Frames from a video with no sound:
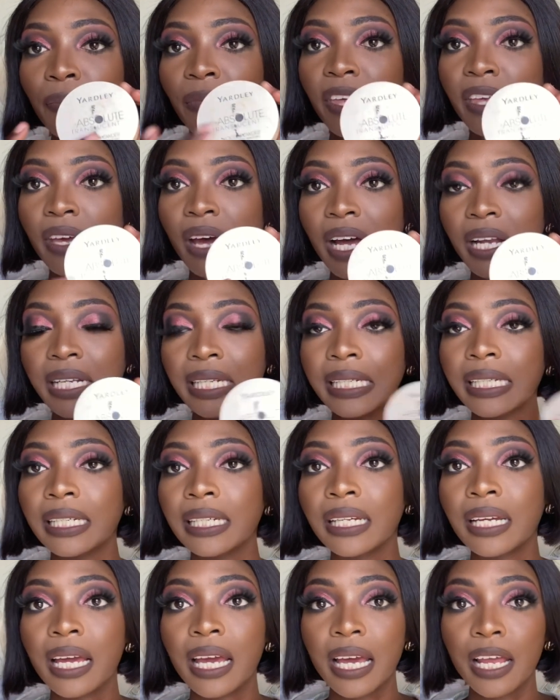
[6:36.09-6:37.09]

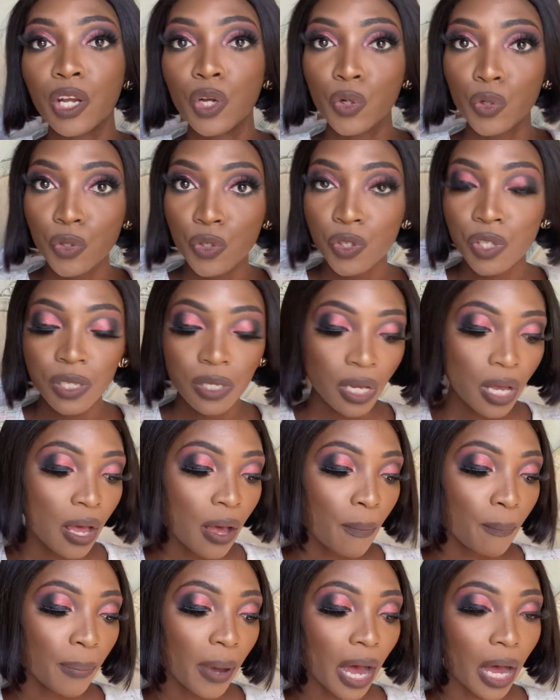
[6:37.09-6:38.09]
Yardley loose
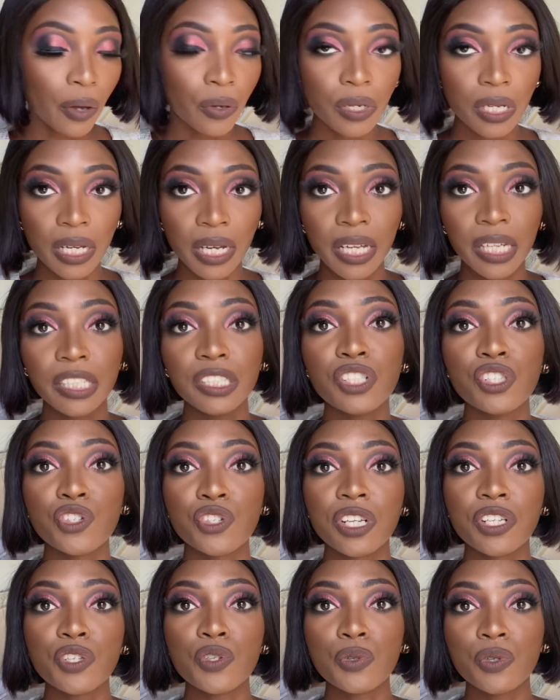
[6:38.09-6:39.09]
powder. It's
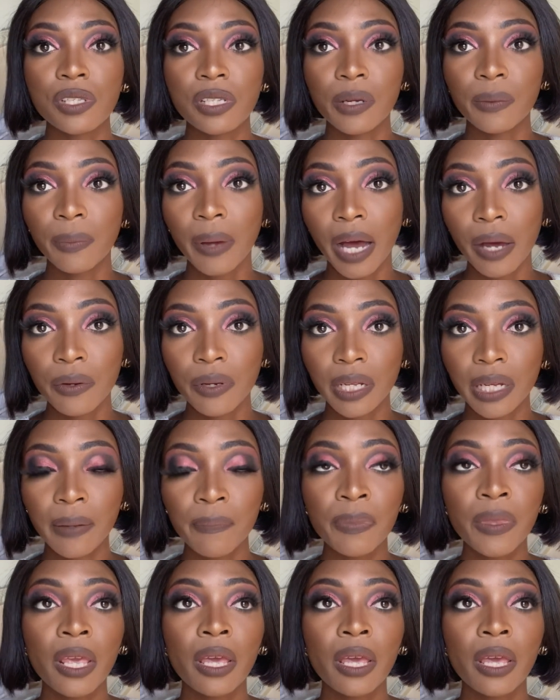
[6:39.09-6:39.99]
translucent powder.